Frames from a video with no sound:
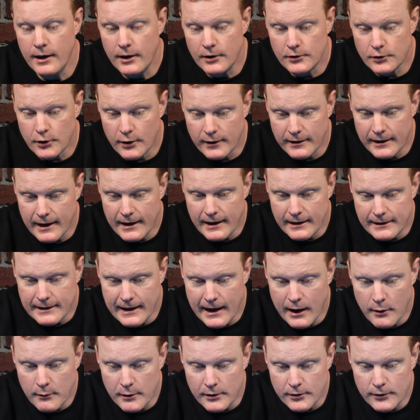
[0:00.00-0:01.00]
so you can get it
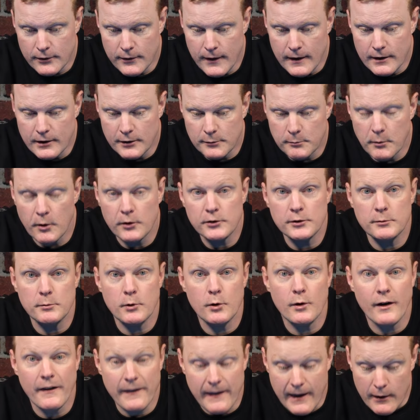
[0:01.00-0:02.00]
down as thin as
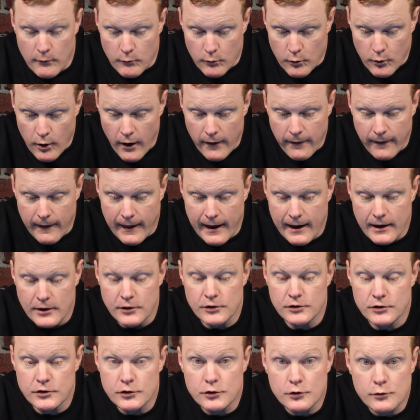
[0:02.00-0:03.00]
possible and then run that as
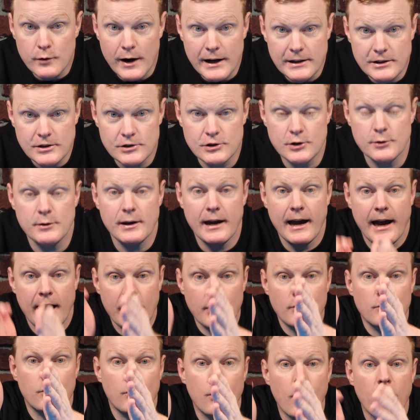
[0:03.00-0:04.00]
straight as you
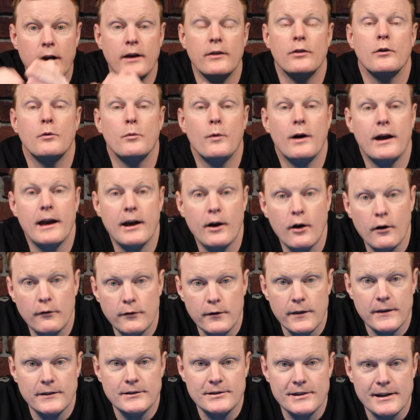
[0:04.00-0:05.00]
can right the way off
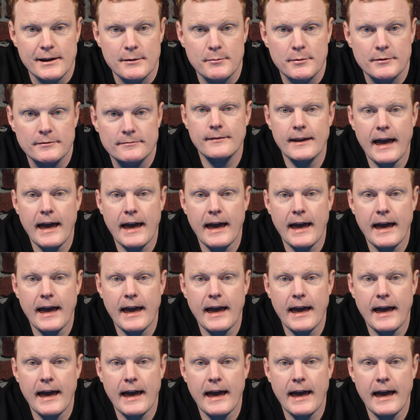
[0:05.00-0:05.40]
of the tip.